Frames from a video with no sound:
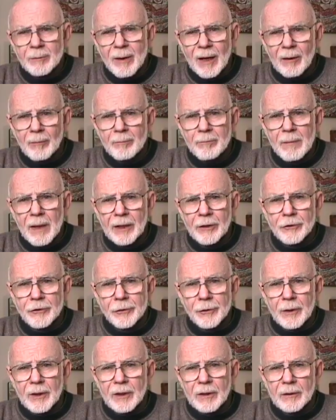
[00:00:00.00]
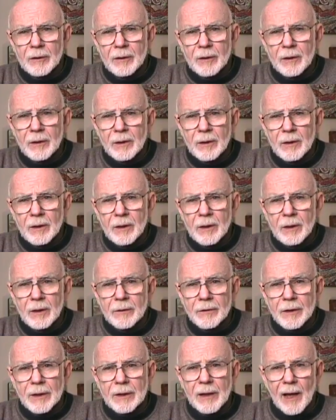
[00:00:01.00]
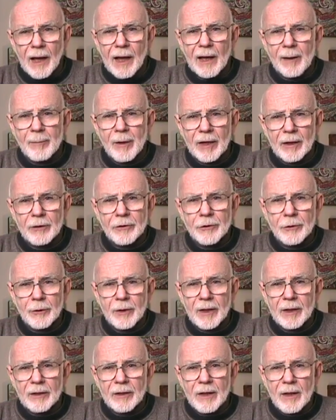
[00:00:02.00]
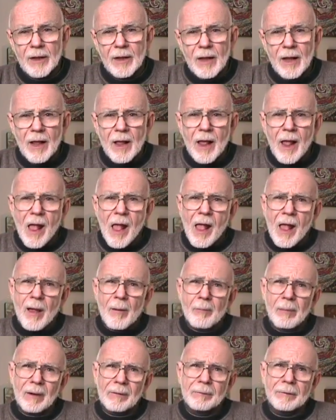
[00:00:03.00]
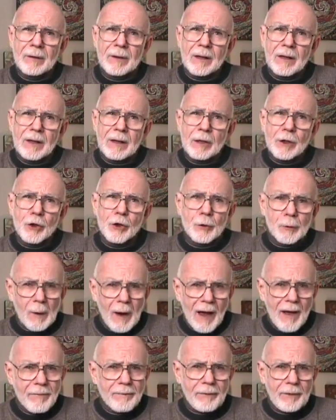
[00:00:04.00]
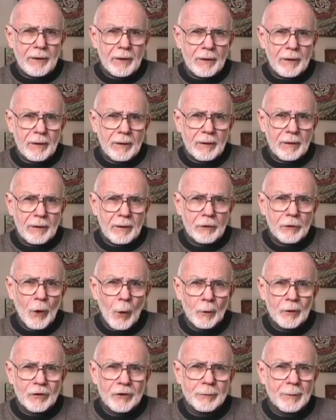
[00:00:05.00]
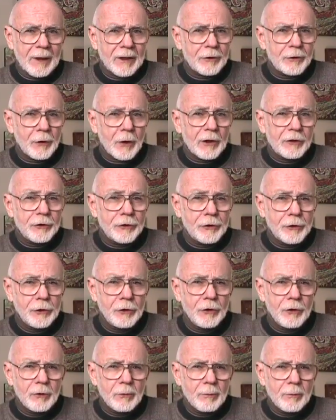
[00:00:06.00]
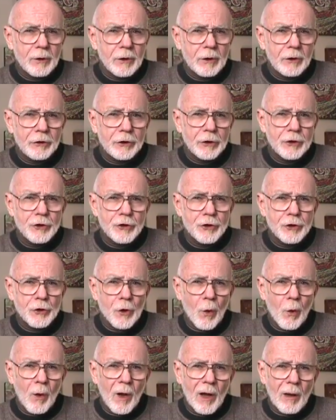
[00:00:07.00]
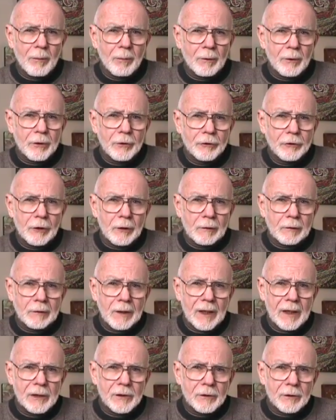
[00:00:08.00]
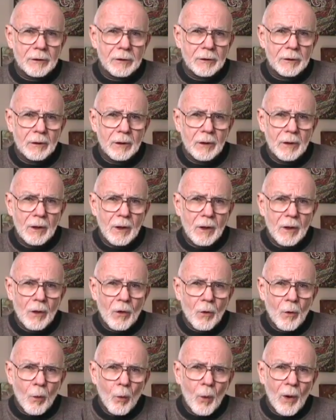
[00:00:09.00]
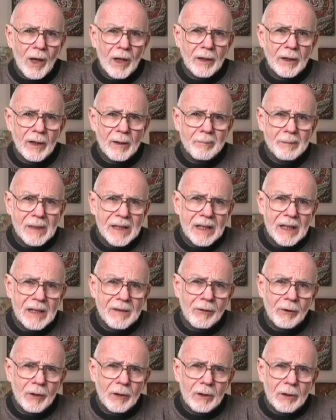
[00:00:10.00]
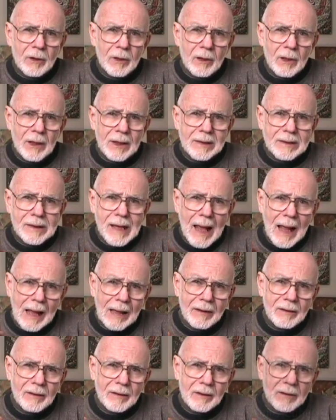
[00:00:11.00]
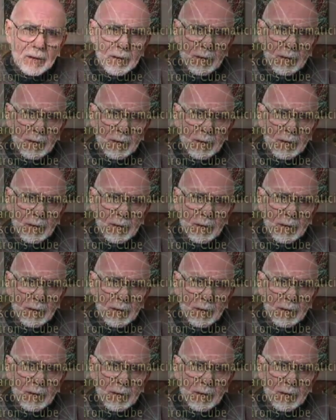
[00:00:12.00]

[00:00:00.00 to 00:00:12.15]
about Metatron, the guy Metatron. But the graphic known as Metatron's Cube didn't show up till later, when a medieval Italian